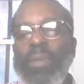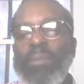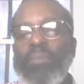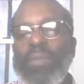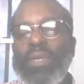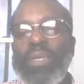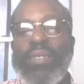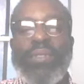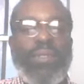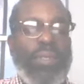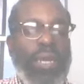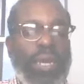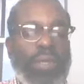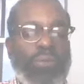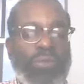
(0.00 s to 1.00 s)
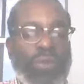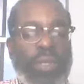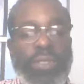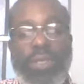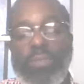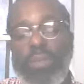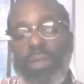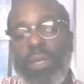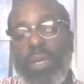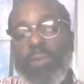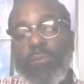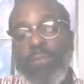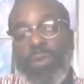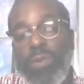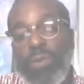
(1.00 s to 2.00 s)
because trust and believe,
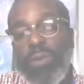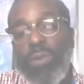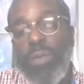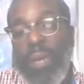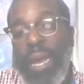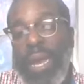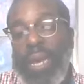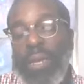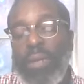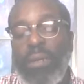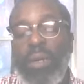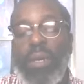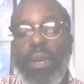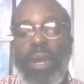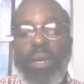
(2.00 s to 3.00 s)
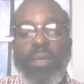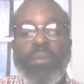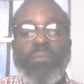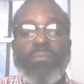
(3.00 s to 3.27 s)
you and I are like